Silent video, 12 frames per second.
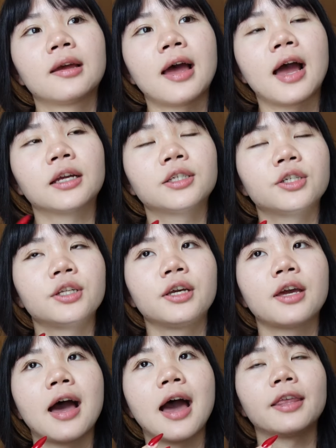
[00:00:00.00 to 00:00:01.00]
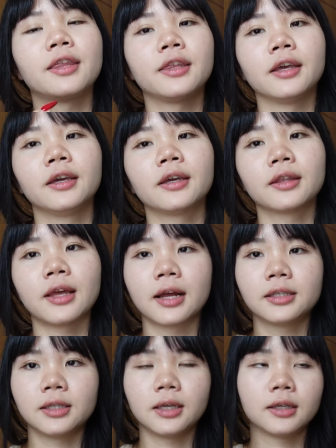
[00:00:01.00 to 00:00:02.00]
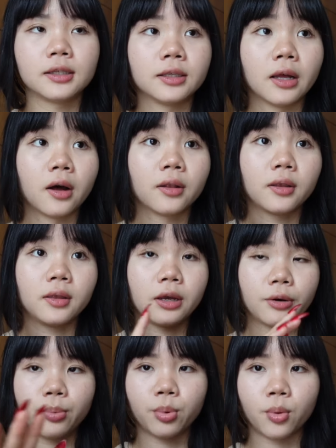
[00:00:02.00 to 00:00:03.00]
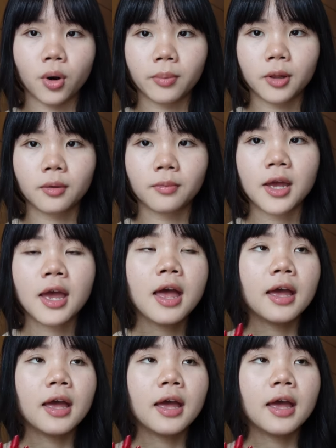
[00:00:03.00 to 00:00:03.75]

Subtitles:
Actually, I think that is not their problem.